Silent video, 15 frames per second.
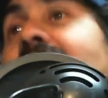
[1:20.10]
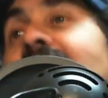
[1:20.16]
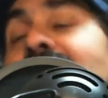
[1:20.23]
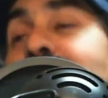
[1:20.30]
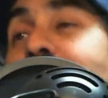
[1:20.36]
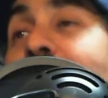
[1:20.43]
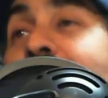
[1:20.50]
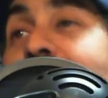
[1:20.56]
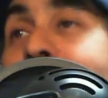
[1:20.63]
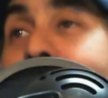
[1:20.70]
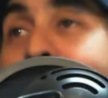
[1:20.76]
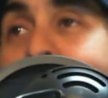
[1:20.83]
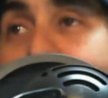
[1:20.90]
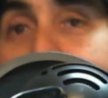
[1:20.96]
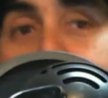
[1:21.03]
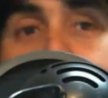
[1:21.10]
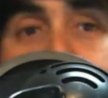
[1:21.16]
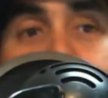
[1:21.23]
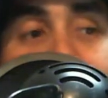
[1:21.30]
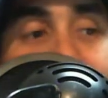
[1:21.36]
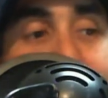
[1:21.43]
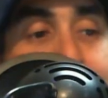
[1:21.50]
I try to give you a
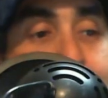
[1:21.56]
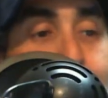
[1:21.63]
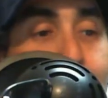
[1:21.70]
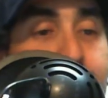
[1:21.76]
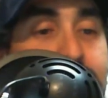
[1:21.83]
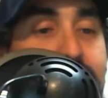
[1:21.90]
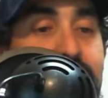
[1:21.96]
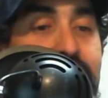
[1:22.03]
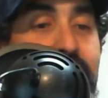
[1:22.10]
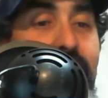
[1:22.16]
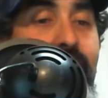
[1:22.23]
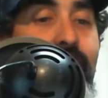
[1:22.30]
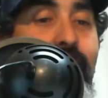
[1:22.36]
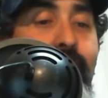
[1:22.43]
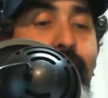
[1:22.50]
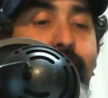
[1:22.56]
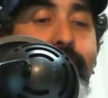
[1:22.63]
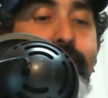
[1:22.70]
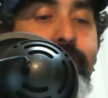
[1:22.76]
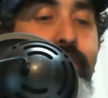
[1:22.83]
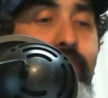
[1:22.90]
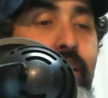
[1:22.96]
price horse.
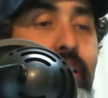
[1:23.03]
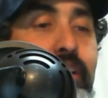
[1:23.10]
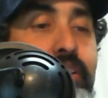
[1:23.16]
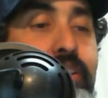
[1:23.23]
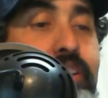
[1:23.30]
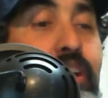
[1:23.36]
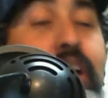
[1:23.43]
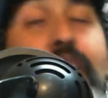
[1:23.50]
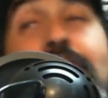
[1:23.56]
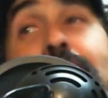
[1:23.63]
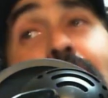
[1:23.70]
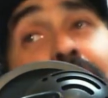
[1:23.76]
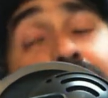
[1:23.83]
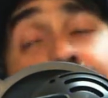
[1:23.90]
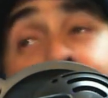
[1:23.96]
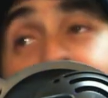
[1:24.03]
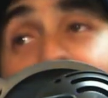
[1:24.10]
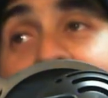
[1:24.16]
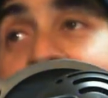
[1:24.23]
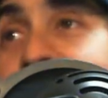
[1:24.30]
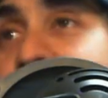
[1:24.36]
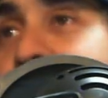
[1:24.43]
Some very
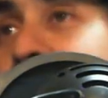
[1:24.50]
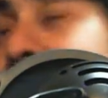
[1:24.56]
rarely I'll